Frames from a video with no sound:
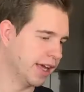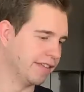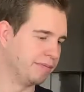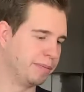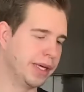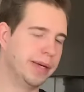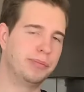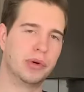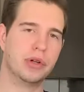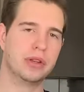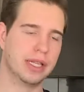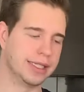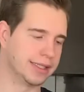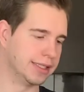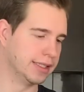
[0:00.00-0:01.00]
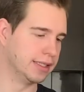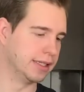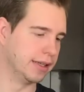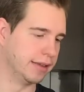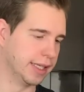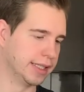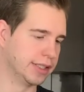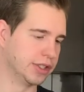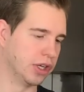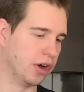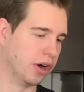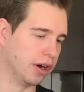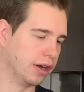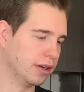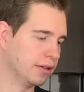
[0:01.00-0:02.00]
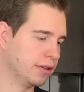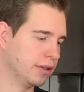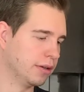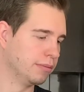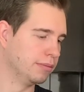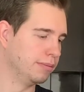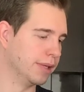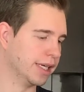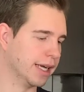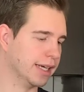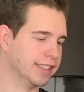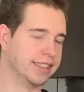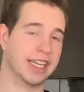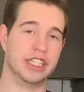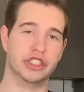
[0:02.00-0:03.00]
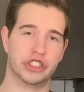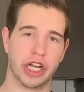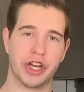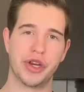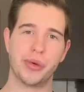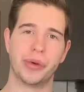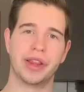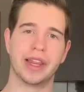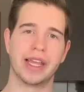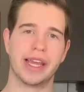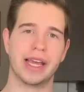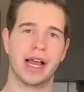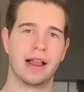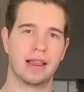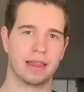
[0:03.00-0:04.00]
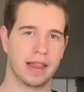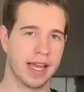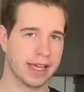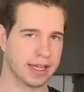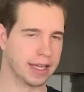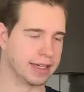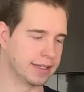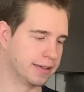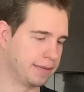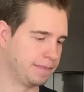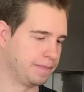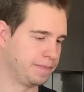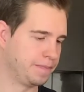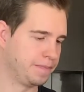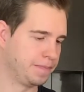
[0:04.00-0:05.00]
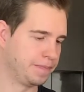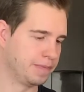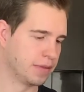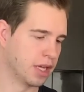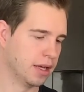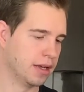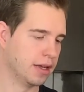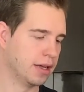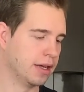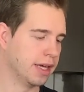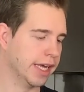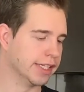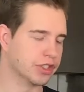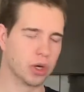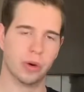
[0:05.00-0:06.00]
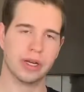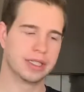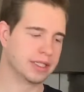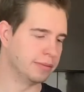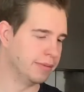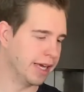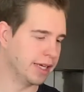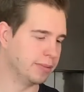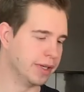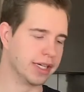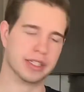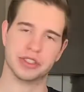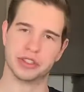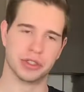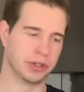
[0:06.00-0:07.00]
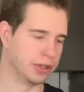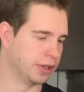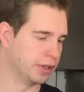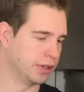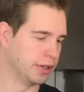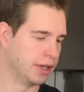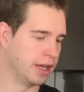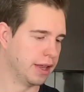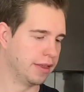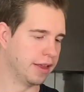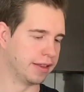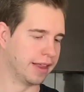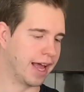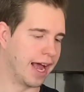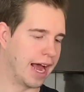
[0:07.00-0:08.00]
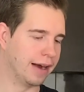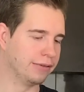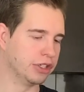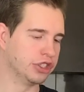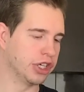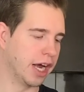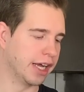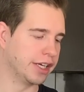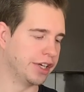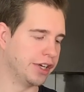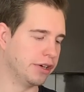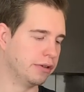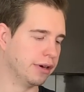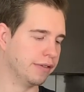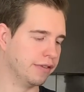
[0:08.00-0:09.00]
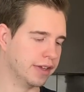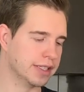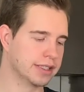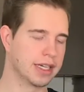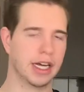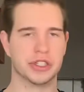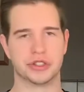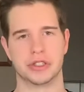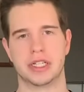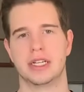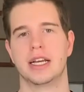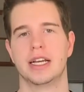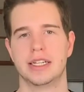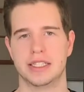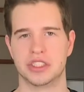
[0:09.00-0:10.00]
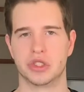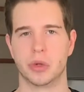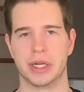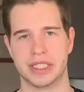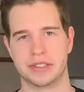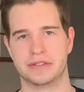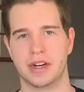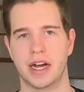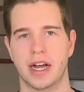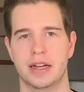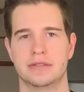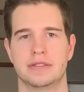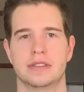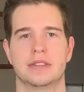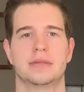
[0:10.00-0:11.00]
"If people listen to this song because they genuinely like it, it's going to make me concerned that the average IQ of this country is 25.